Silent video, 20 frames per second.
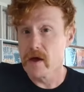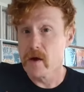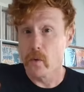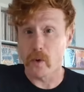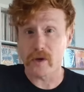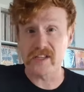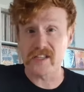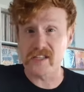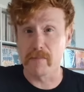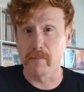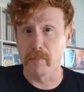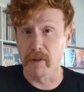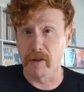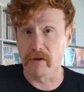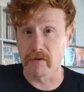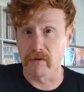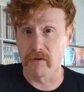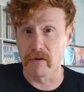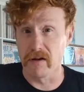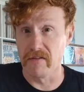What's the
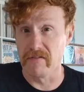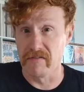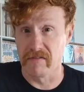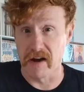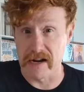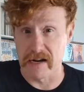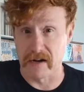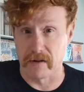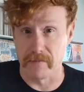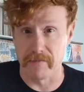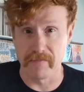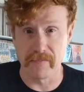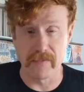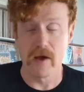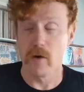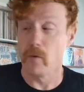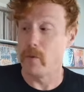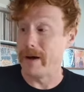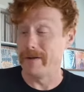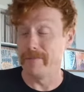plural of vinyl?
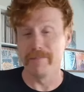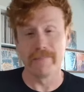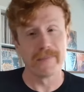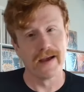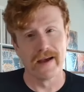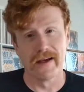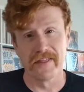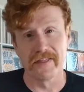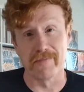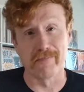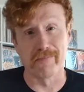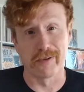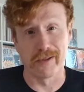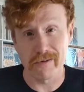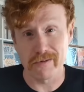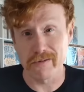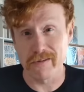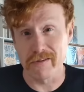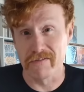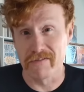Well, the
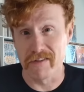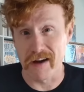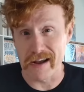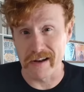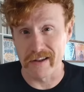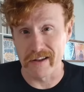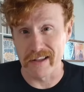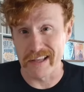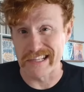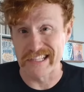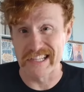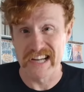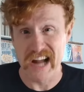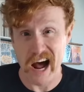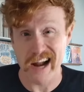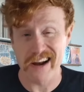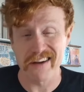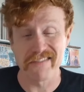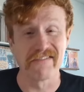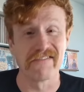plural of vinyl is
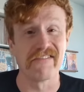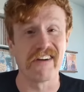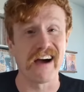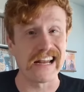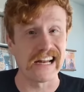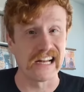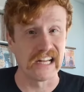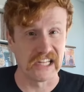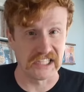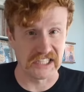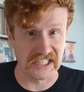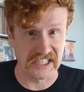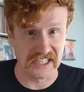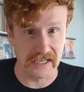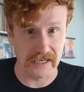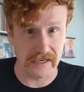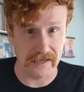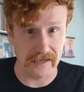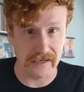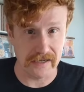not
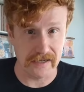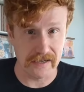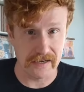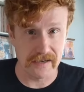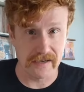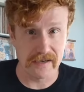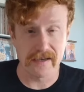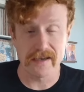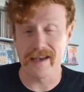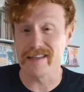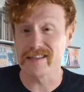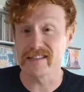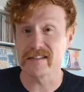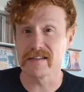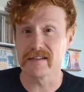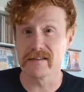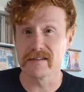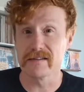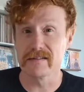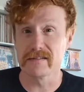vinyls,
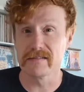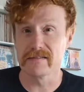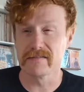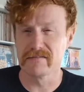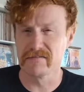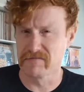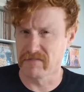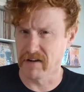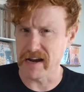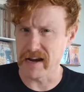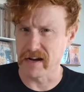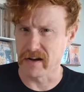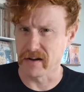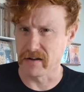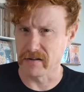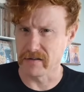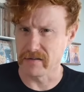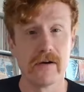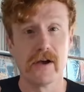it's vinyl.